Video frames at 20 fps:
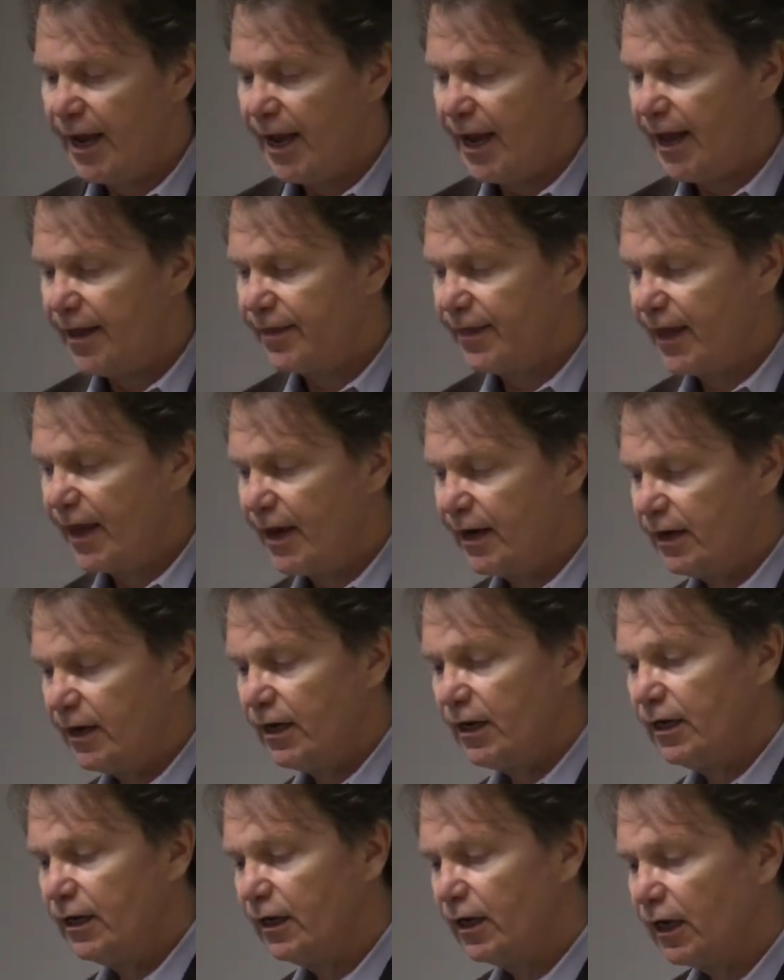And
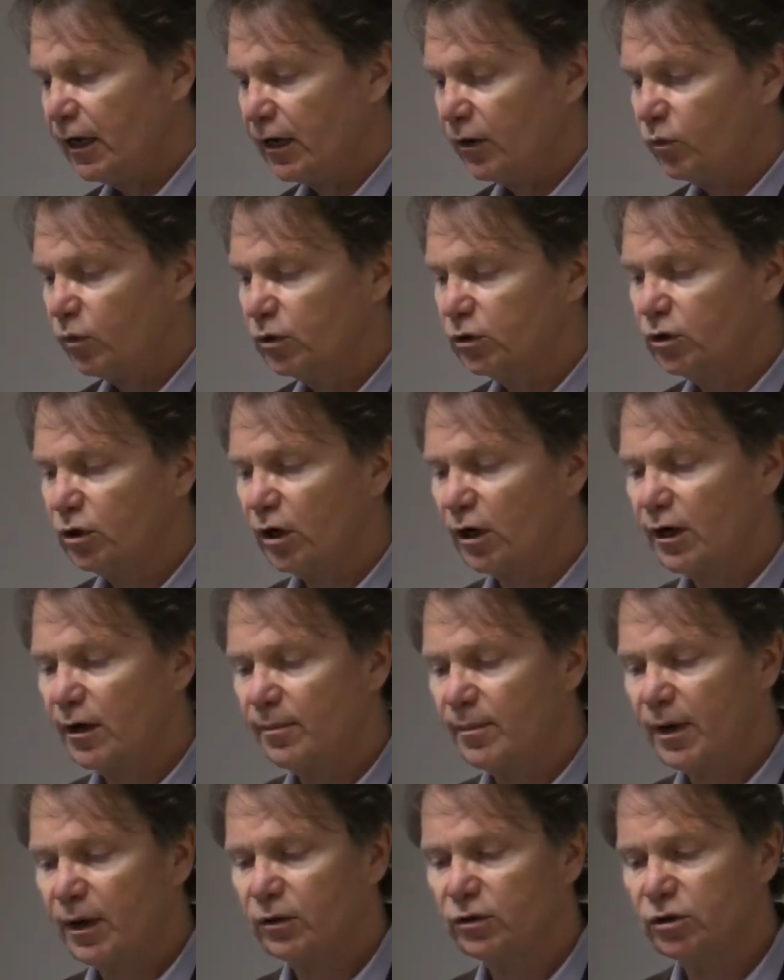then we'll talk
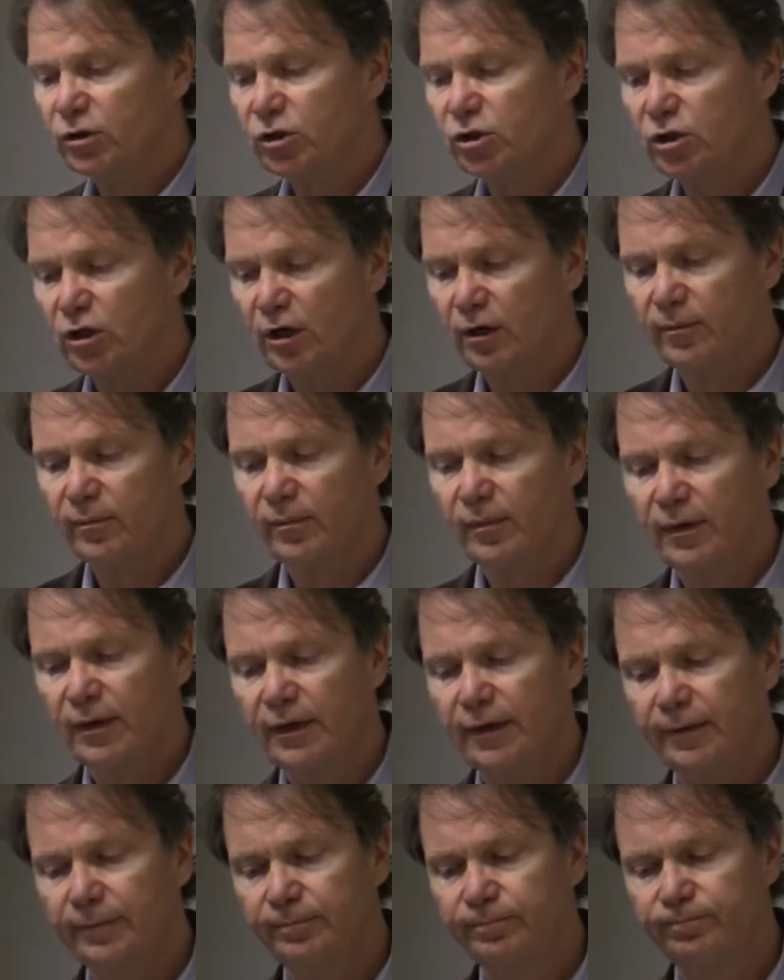about some
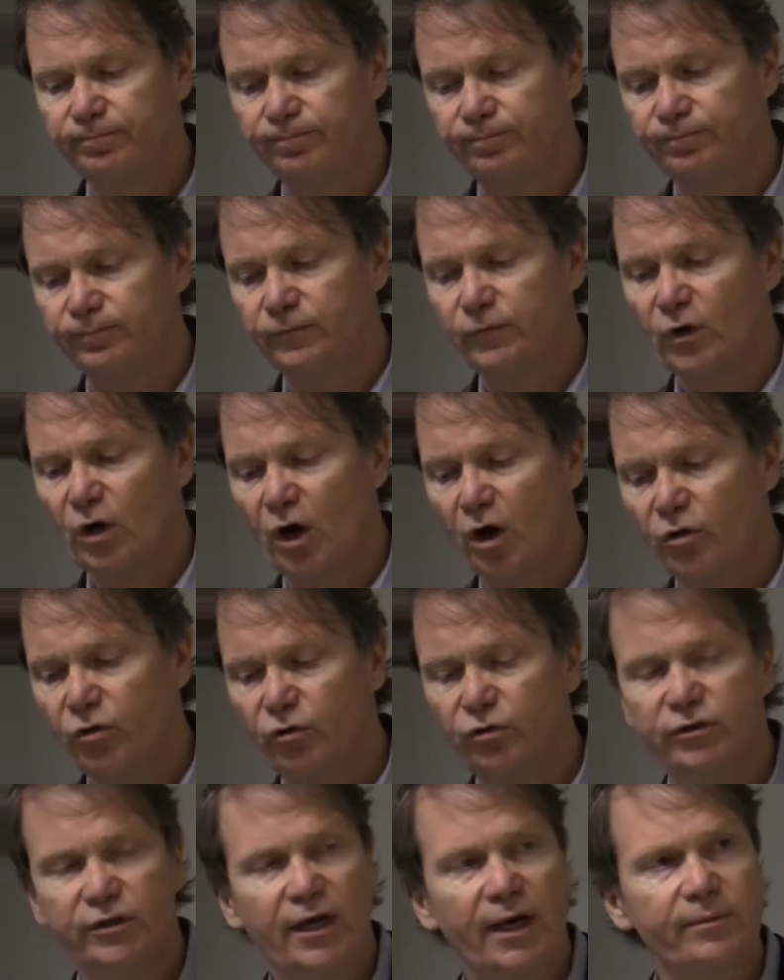
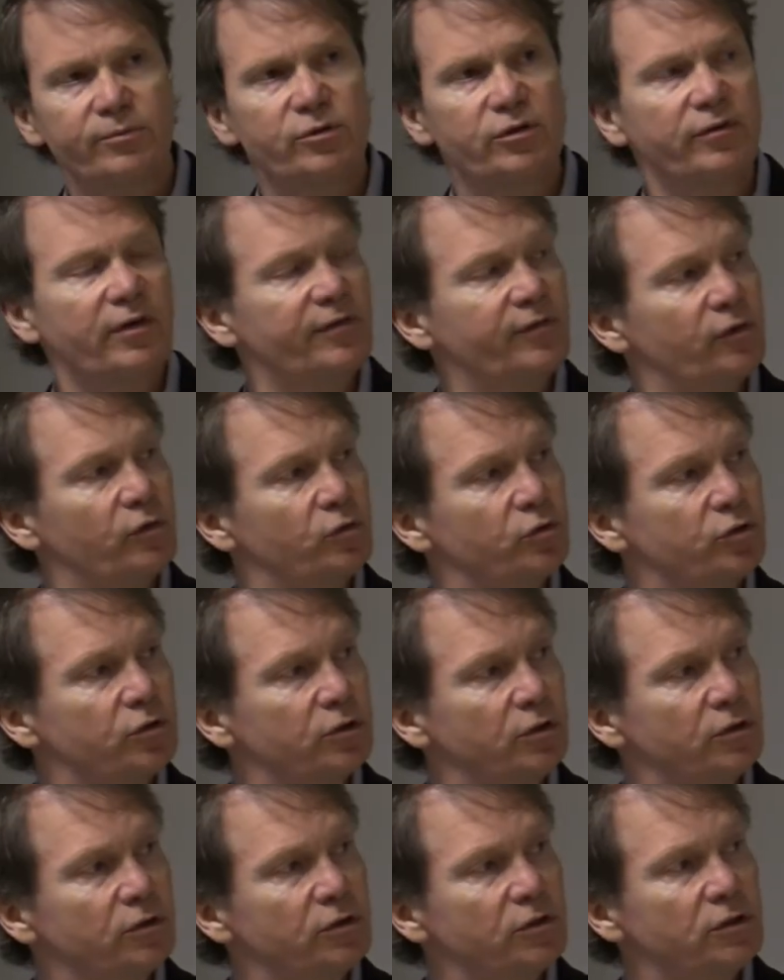other types of
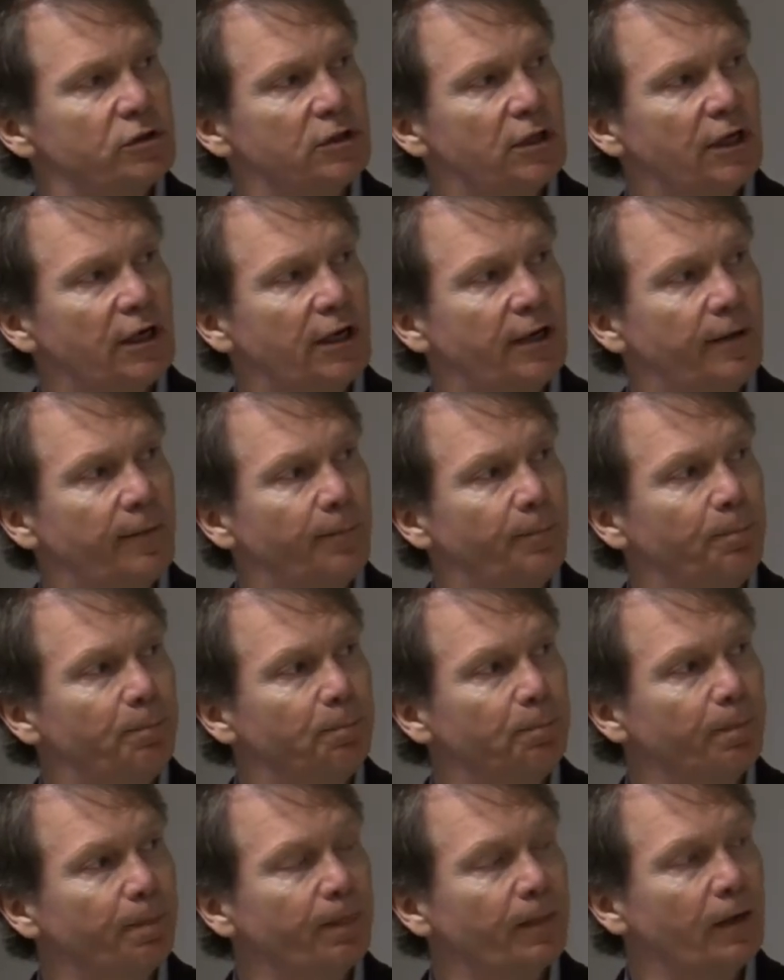evolutions.
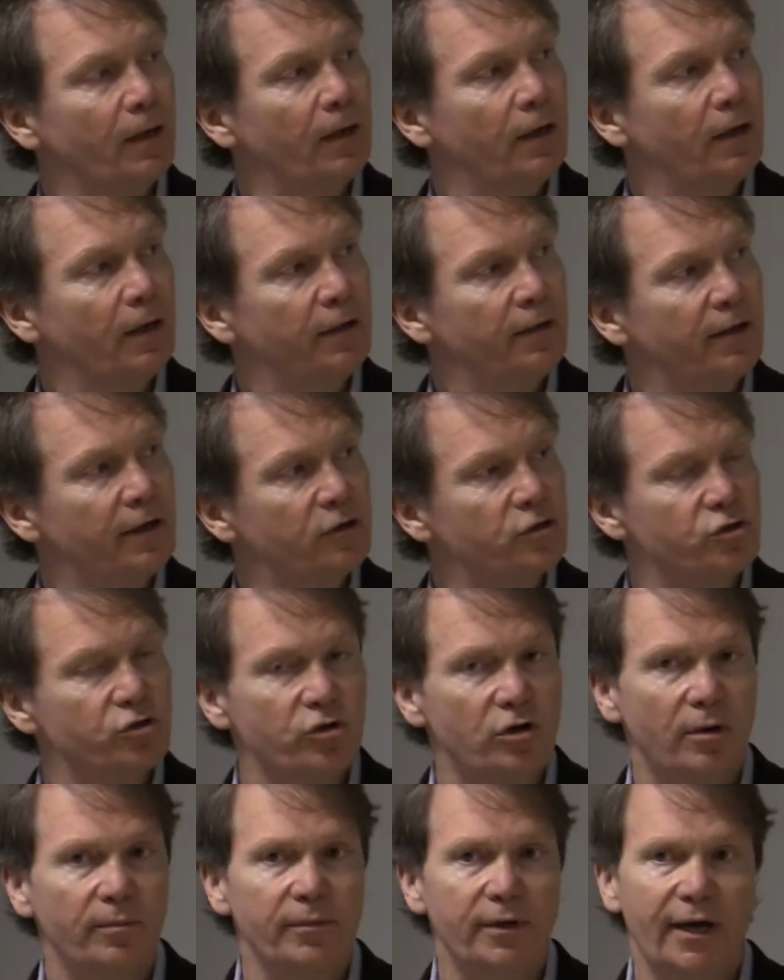There are
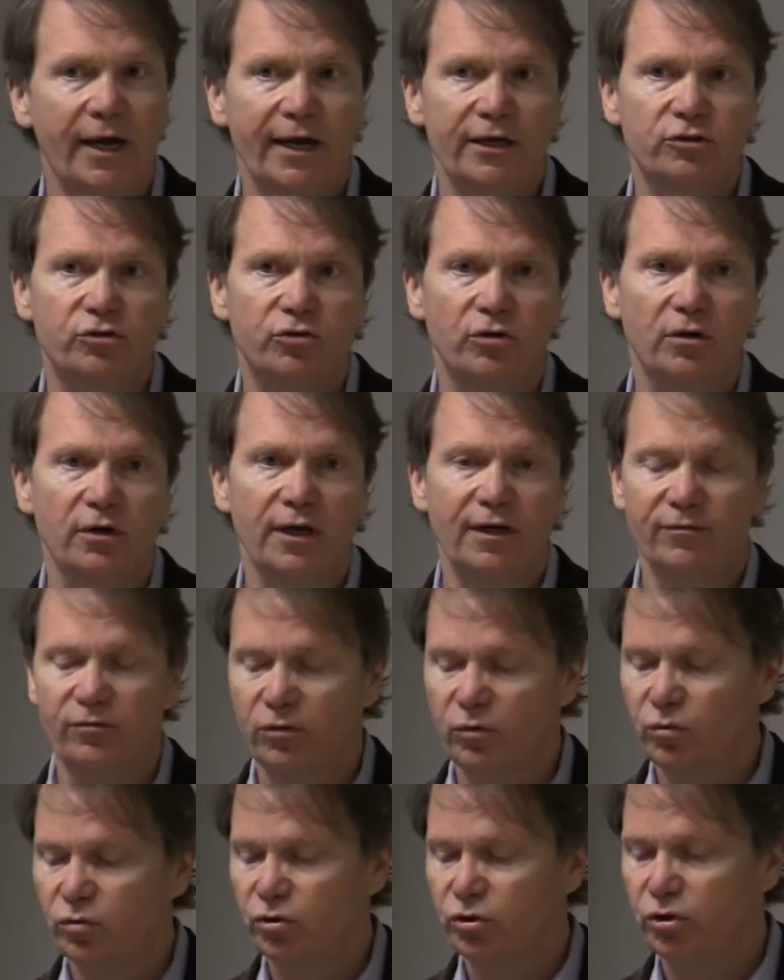some natural
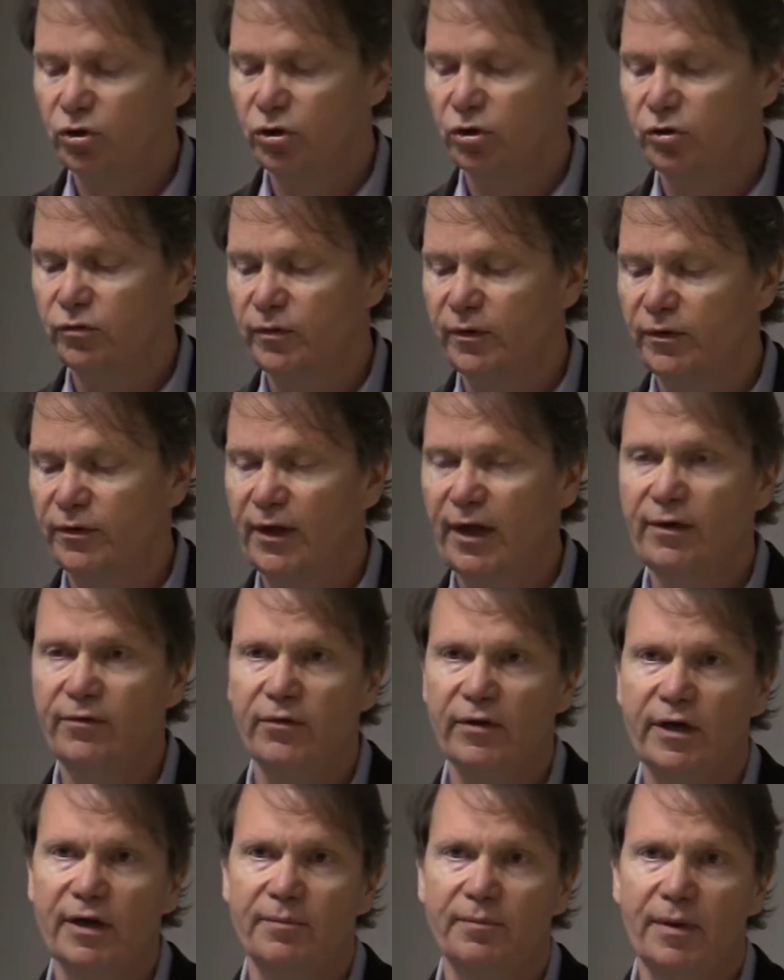evolutions we think
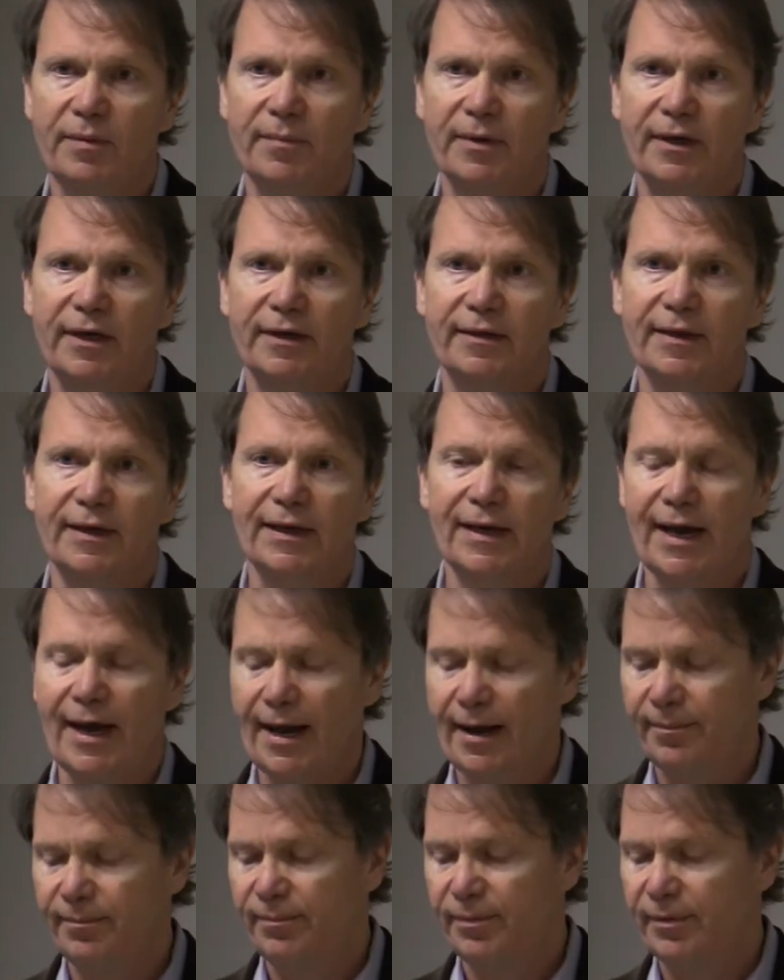we can mimic in the
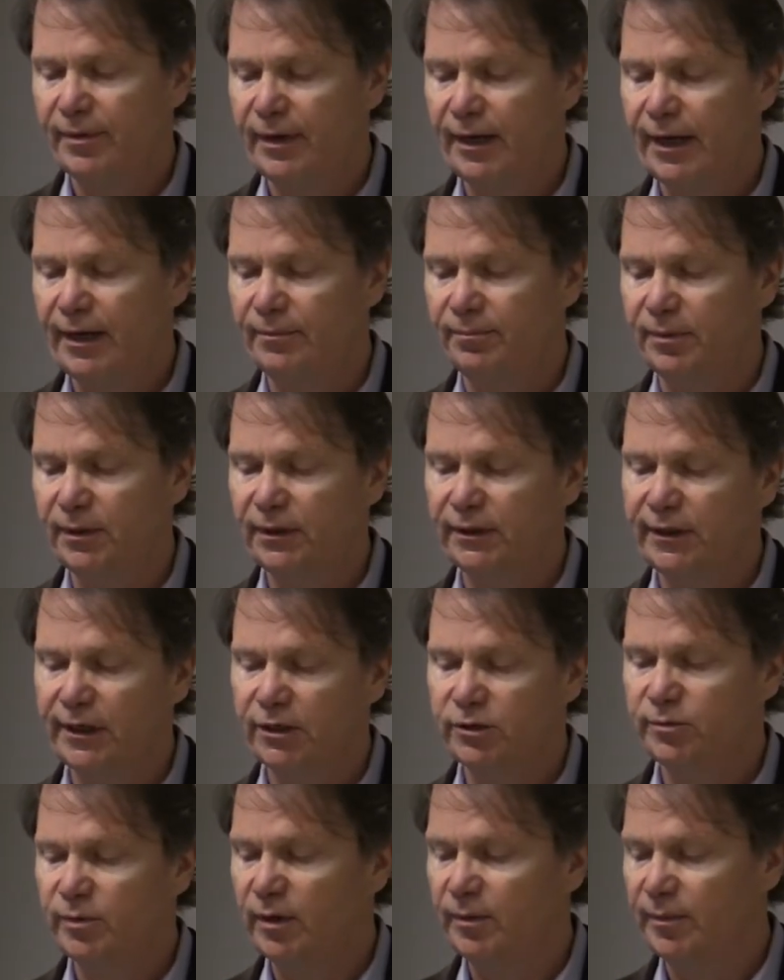lab and build
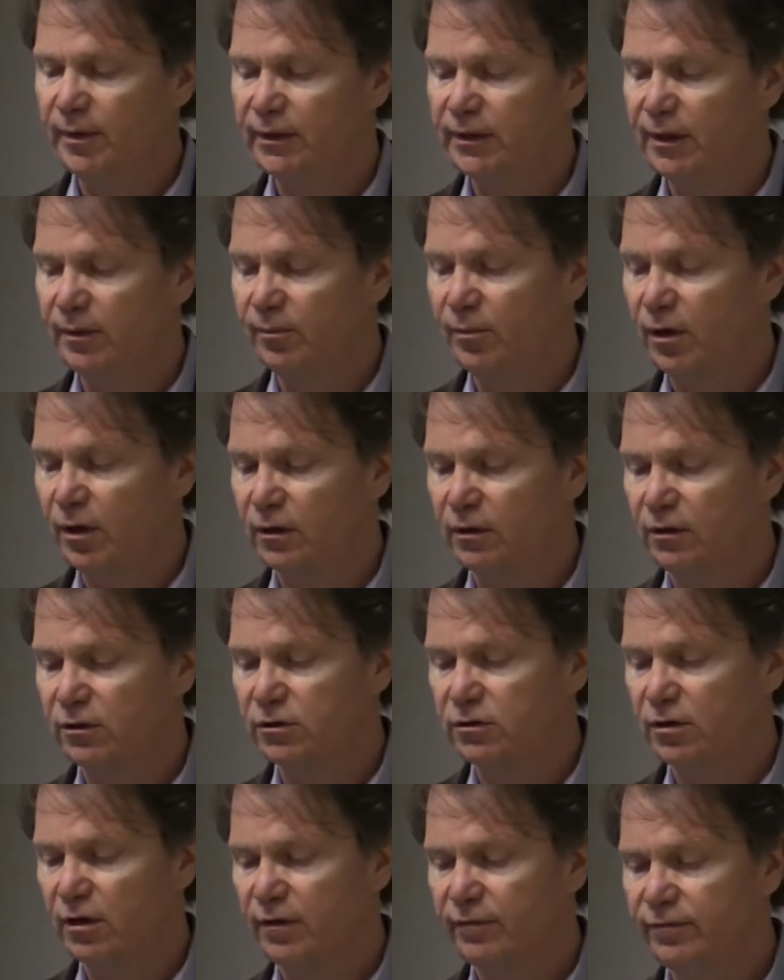experimental
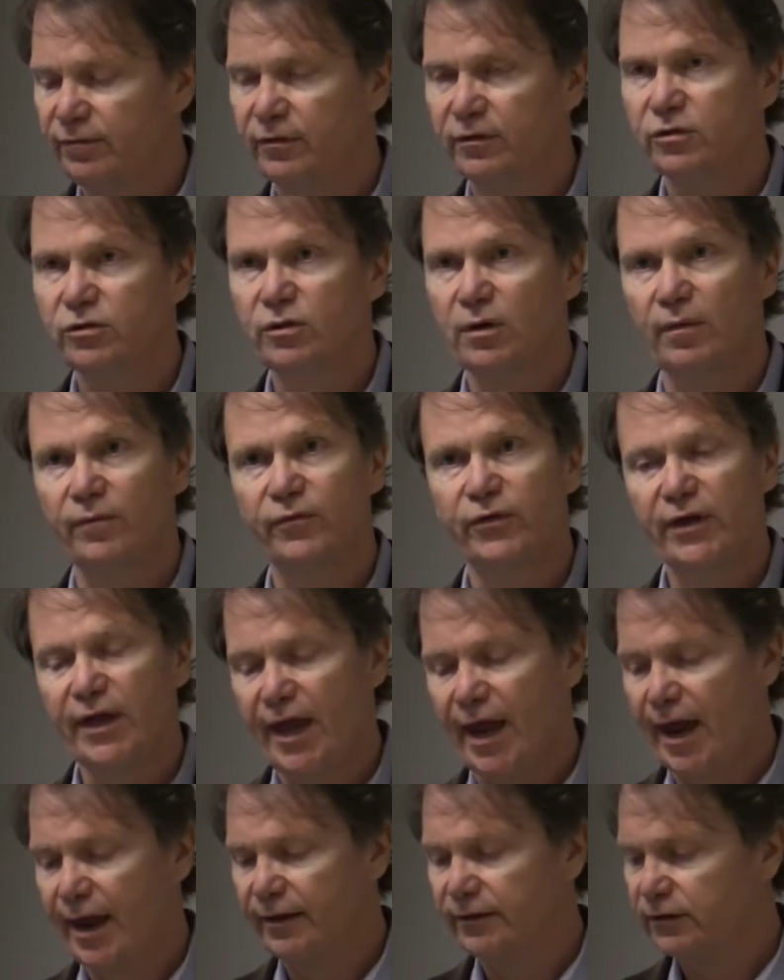models of. Some we
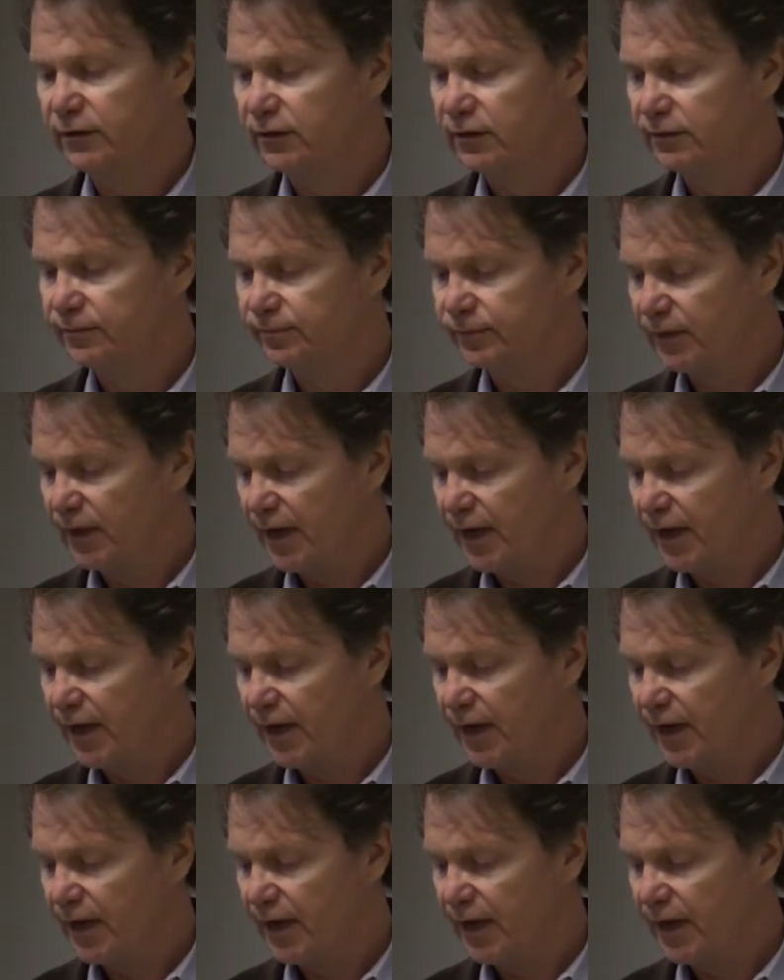can't.